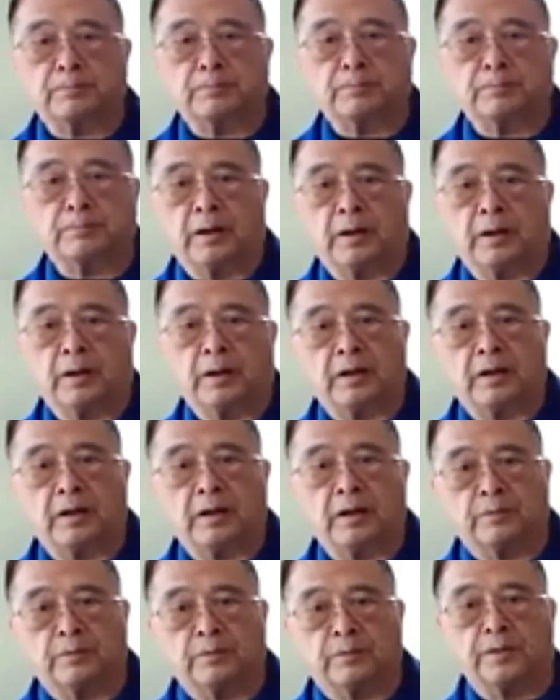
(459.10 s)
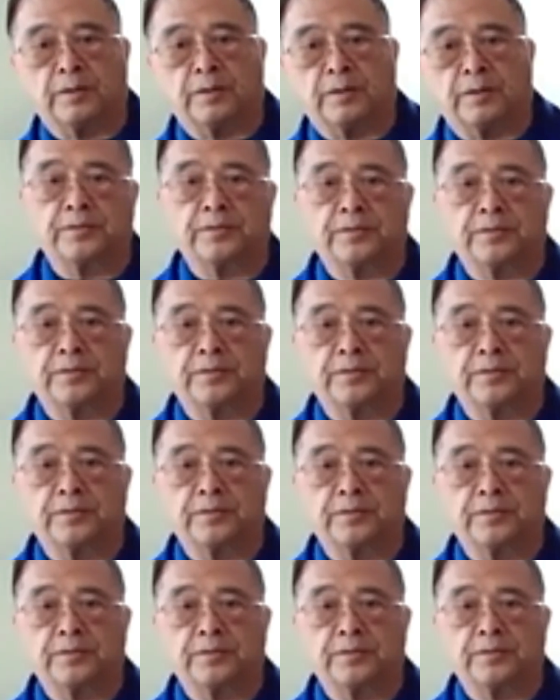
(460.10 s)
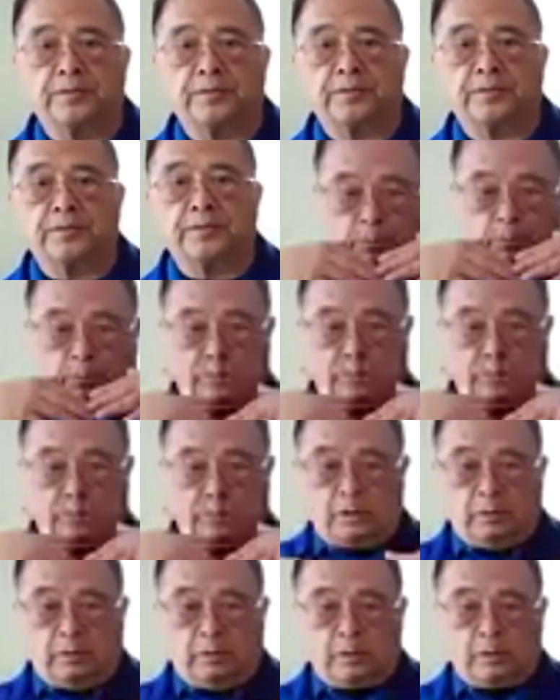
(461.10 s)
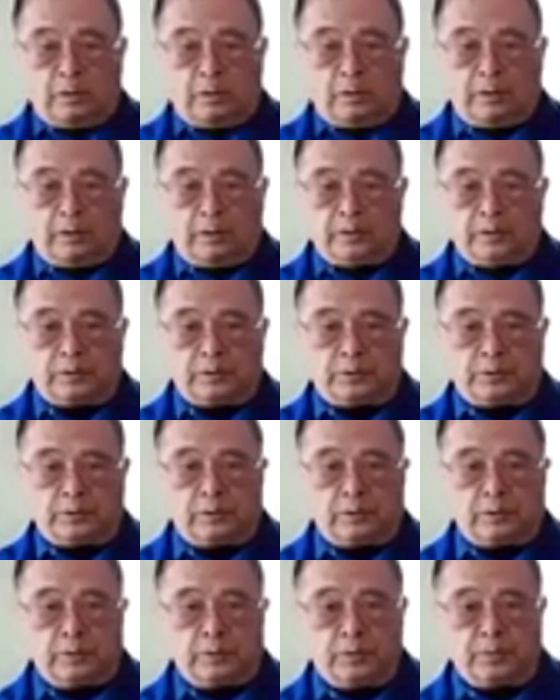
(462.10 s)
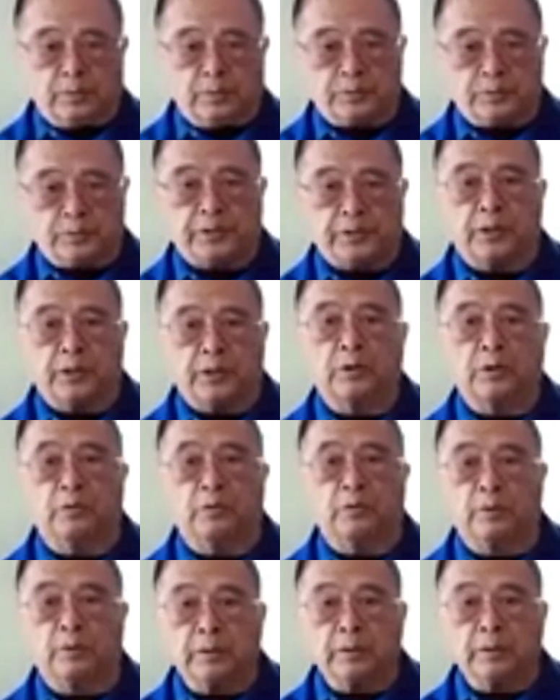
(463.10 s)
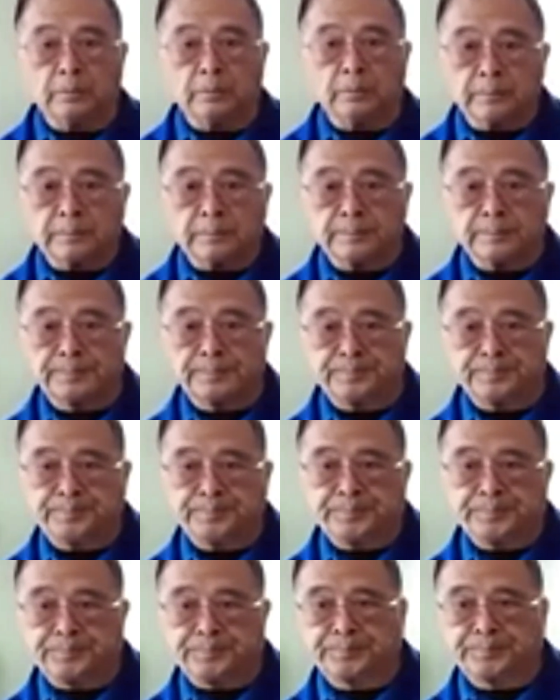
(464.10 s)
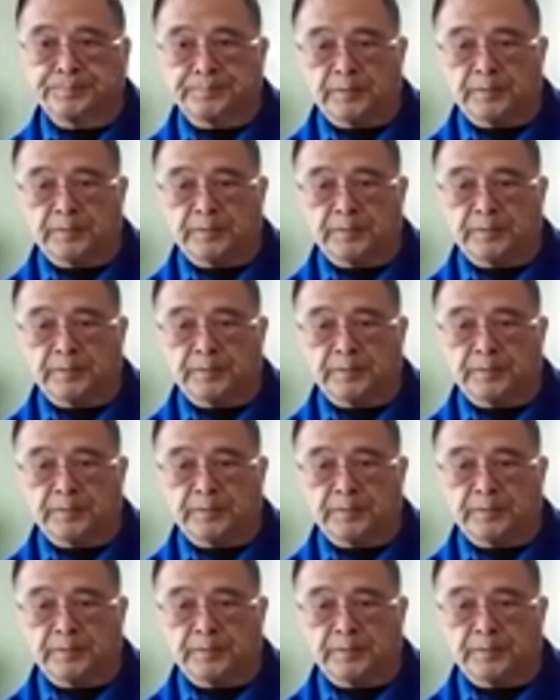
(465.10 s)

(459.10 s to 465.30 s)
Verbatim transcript: Now, this movement is often combined with single whip. So we are going to do single whip,